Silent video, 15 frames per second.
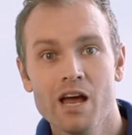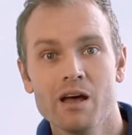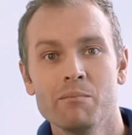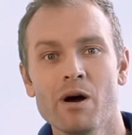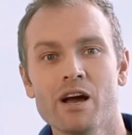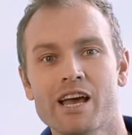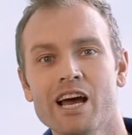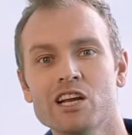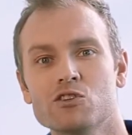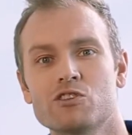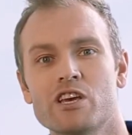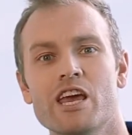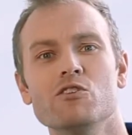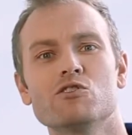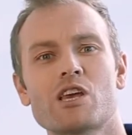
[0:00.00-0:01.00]
My
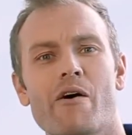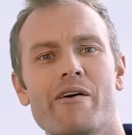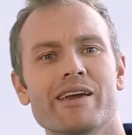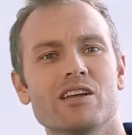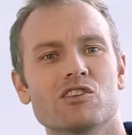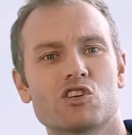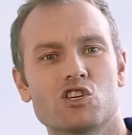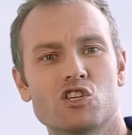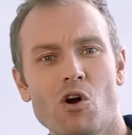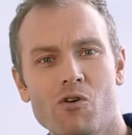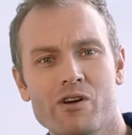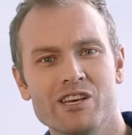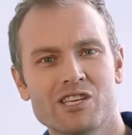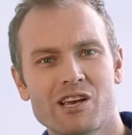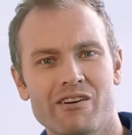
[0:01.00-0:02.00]
casualty who's going into
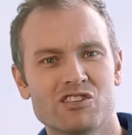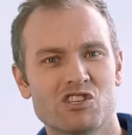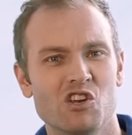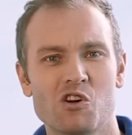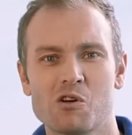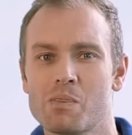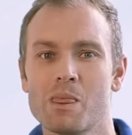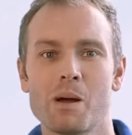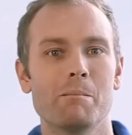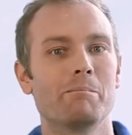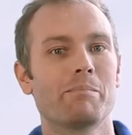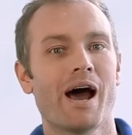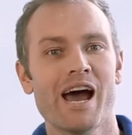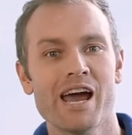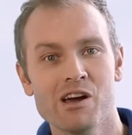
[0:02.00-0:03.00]
shock is going to look
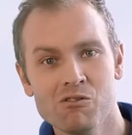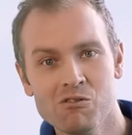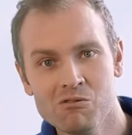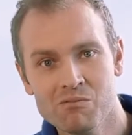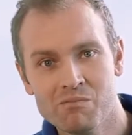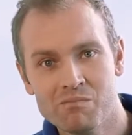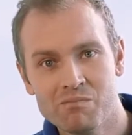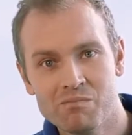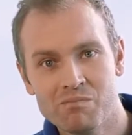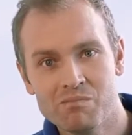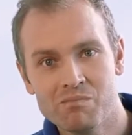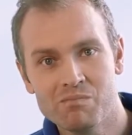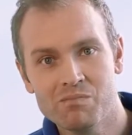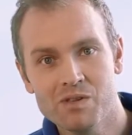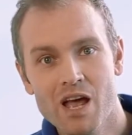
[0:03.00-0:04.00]
pale.
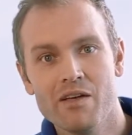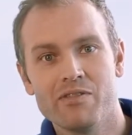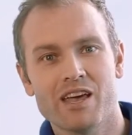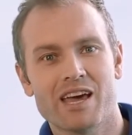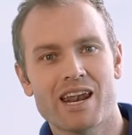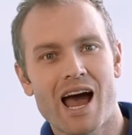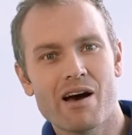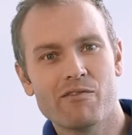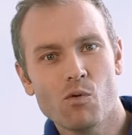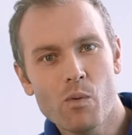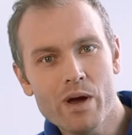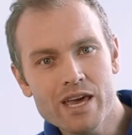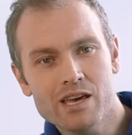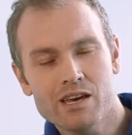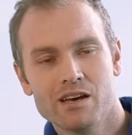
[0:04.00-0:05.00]
They're going to have a
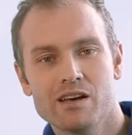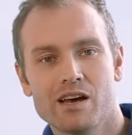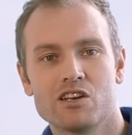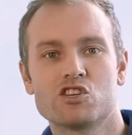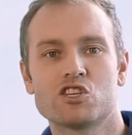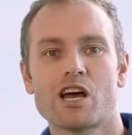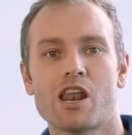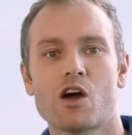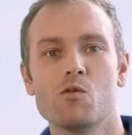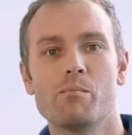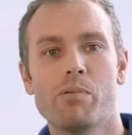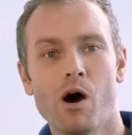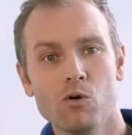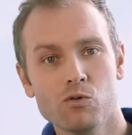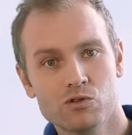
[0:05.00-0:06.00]
weak and
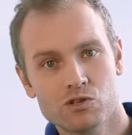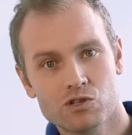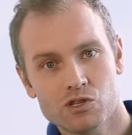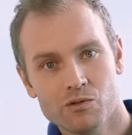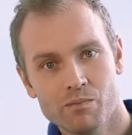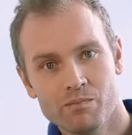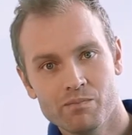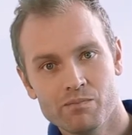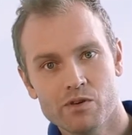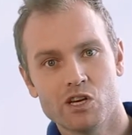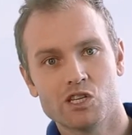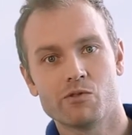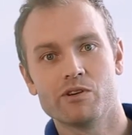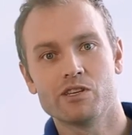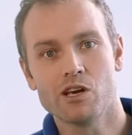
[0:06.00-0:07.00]
shallow pulse.
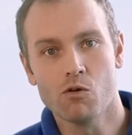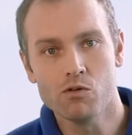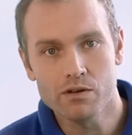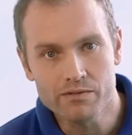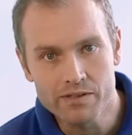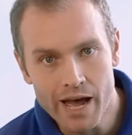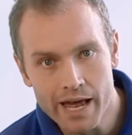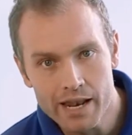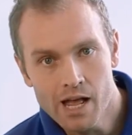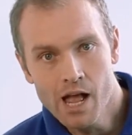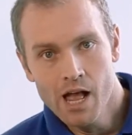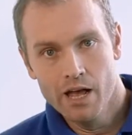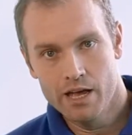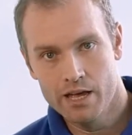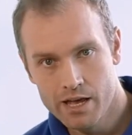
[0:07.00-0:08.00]
As a result of that,
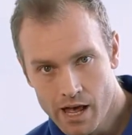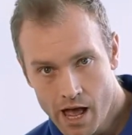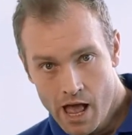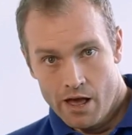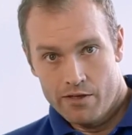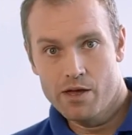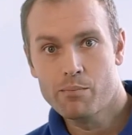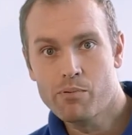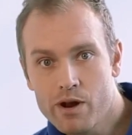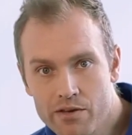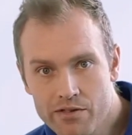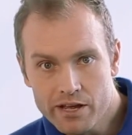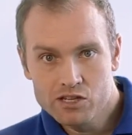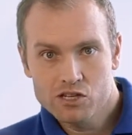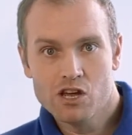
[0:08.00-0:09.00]
their
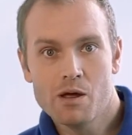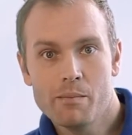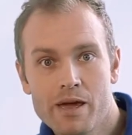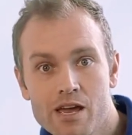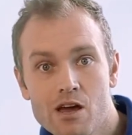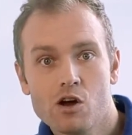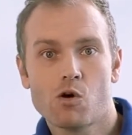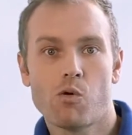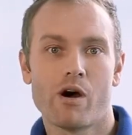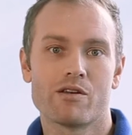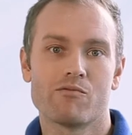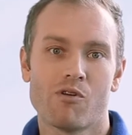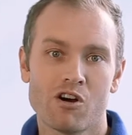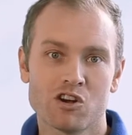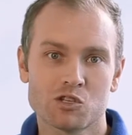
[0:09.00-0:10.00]
breathing is going to be
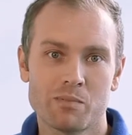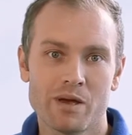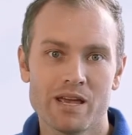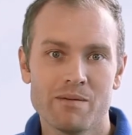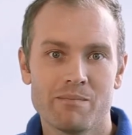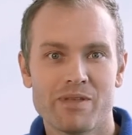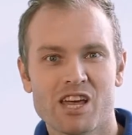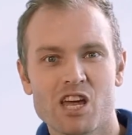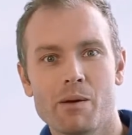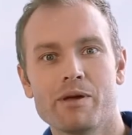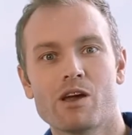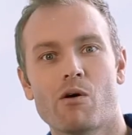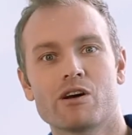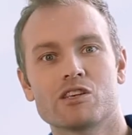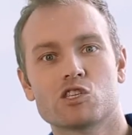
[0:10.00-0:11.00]
quite raspy, they're going to
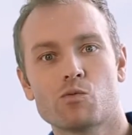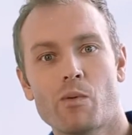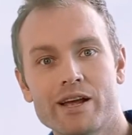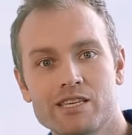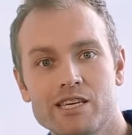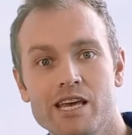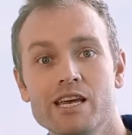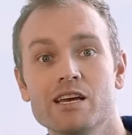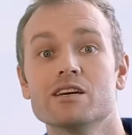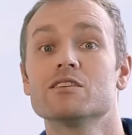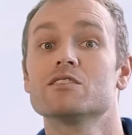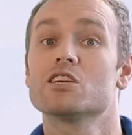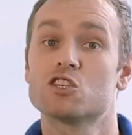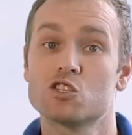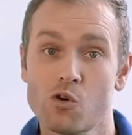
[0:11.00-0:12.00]
be quite sweaty,
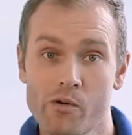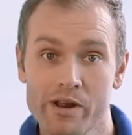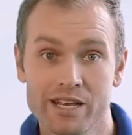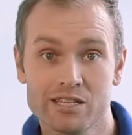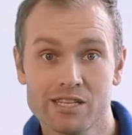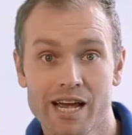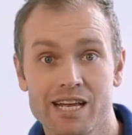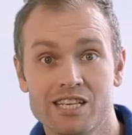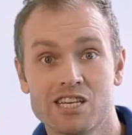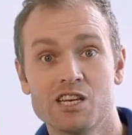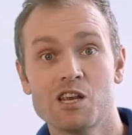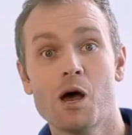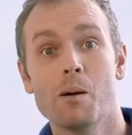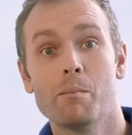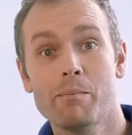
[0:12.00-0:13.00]

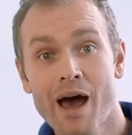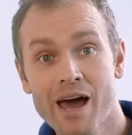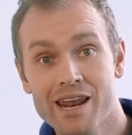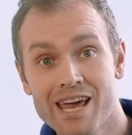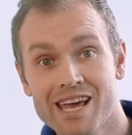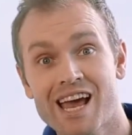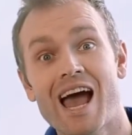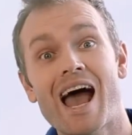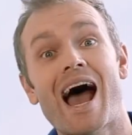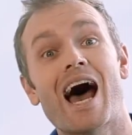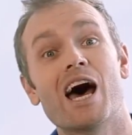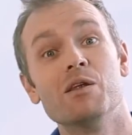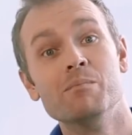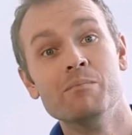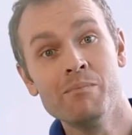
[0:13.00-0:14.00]
disorientated, panic,
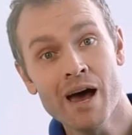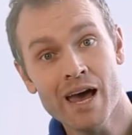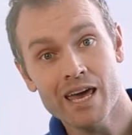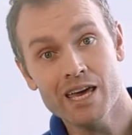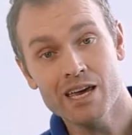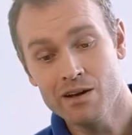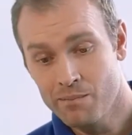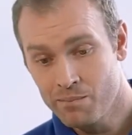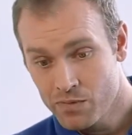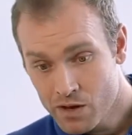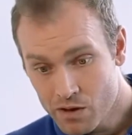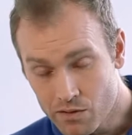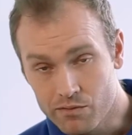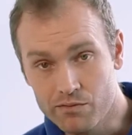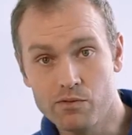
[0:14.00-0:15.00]
and may
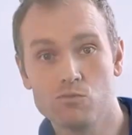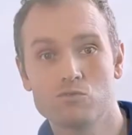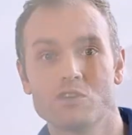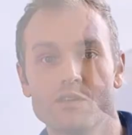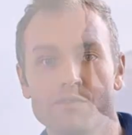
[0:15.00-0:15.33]
fall to